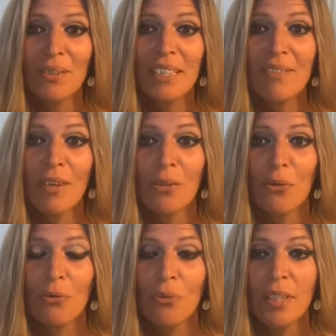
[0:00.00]
live on the
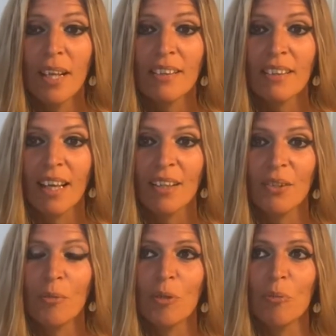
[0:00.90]
food and
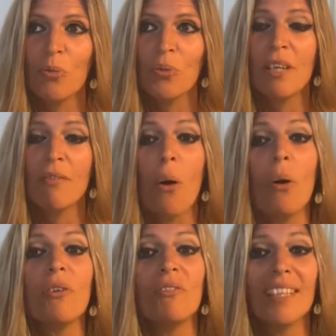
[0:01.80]
the beauty of
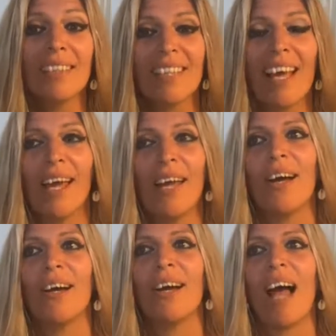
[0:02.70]
all things.
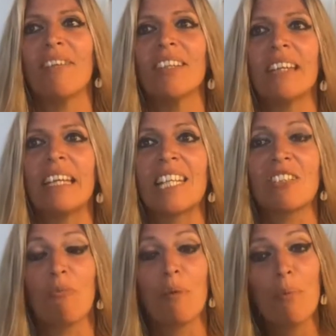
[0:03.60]
I think the energy
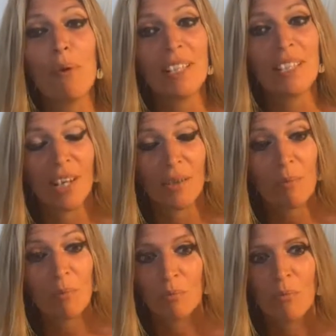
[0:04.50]
of people is
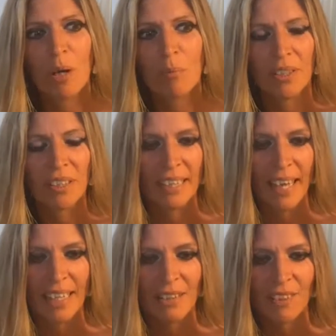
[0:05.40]
very more important than
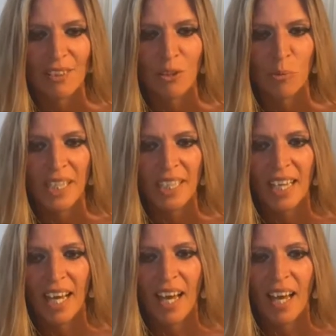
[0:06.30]
anything to me.
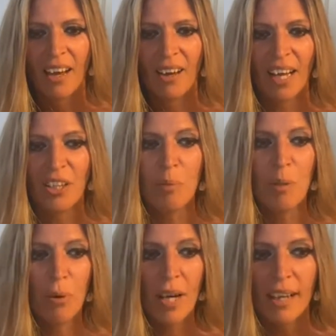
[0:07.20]
And the
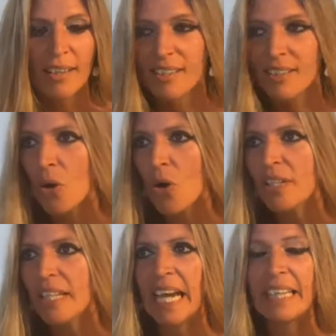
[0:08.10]
people are so
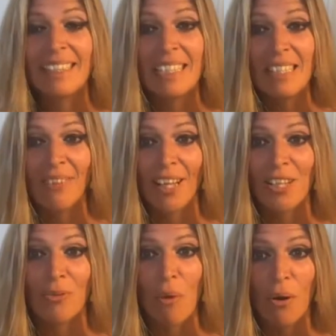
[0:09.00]
negative
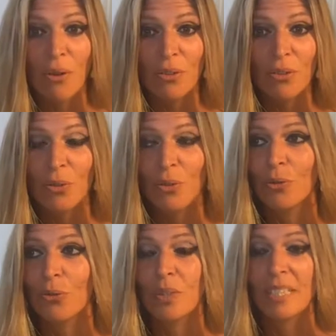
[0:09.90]
and drawn
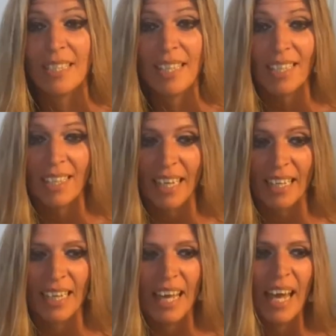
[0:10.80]
to sing
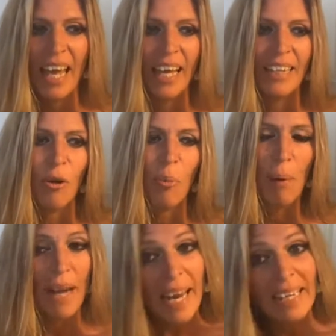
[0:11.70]
and
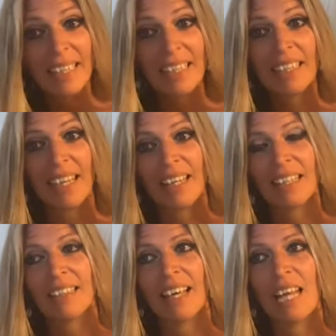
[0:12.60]
complaining
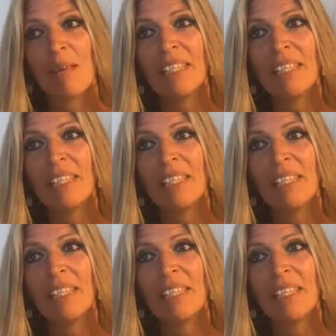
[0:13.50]
and I mean.